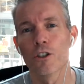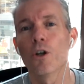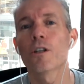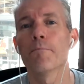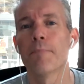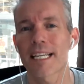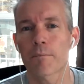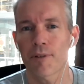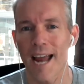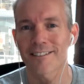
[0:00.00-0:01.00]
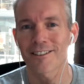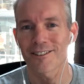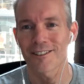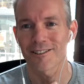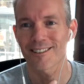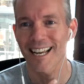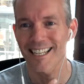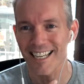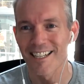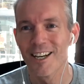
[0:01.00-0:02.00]
good best practices.
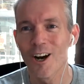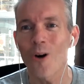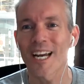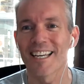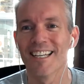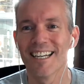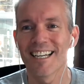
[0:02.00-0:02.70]
As in, okay,